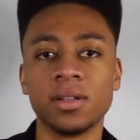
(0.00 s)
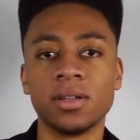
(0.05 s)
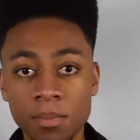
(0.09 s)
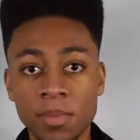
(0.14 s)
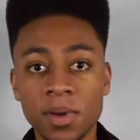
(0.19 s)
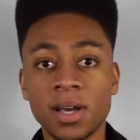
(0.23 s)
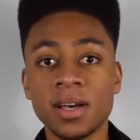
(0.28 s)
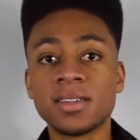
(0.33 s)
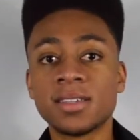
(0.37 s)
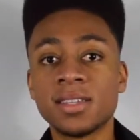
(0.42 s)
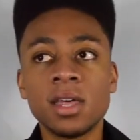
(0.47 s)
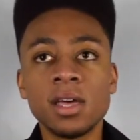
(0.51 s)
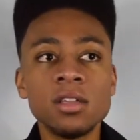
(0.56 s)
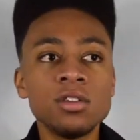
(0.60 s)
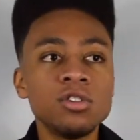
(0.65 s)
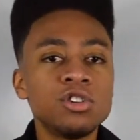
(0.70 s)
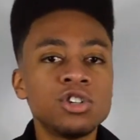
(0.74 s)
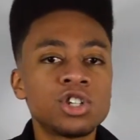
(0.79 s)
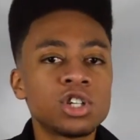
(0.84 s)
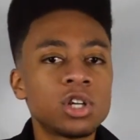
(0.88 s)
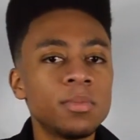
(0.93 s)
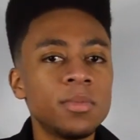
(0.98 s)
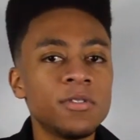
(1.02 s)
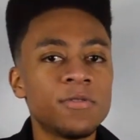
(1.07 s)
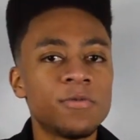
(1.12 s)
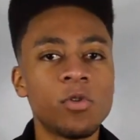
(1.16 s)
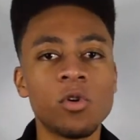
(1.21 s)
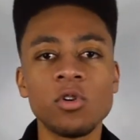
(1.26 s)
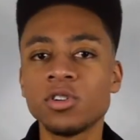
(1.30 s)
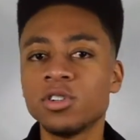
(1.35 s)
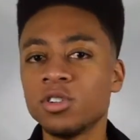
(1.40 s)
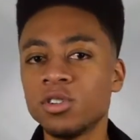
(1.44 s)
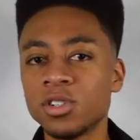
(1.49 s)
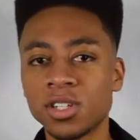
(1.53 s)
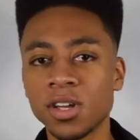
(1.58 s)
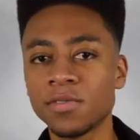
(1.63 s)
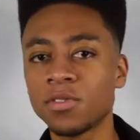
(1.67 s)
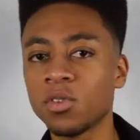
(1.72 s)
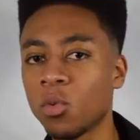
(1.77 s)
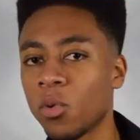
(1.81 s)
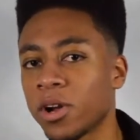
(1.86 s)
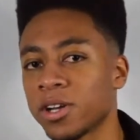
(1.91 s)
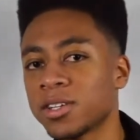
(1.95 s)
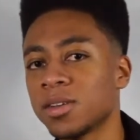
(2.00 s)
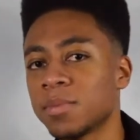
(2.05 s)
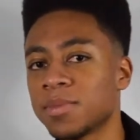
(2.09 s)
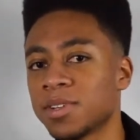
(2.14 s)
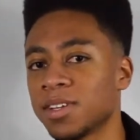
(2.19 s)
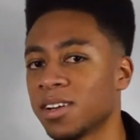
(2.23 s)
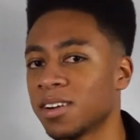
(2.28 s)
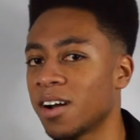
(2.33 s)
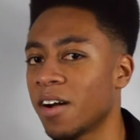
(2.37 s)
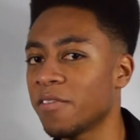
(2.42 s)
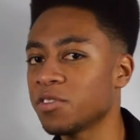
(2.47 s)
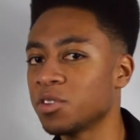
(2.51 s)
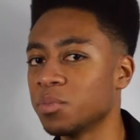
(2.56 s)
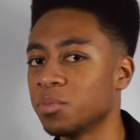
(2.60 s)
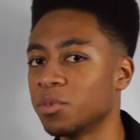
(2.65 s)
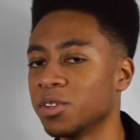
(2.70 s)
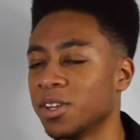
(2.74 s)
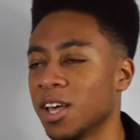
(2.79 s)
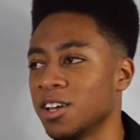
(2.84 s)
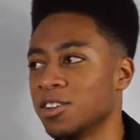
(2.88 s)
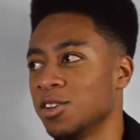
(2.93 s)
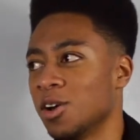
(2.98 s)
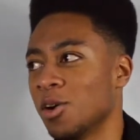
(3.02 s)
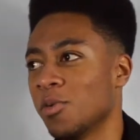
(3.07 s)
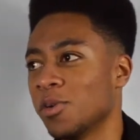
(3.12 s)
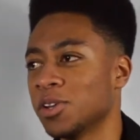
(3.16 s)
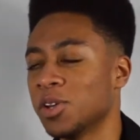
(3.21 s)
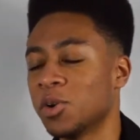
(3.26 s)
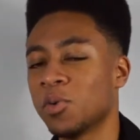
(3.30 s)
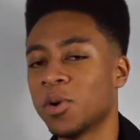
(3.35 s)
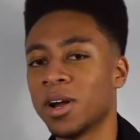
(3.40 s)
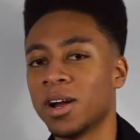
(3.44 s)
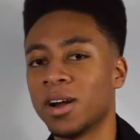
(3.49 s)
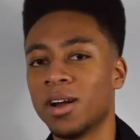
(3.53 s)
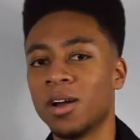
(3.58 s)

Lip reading: Because then you're just gonna be forcing yourself to wear something uncomfortable that you don't wanna wear.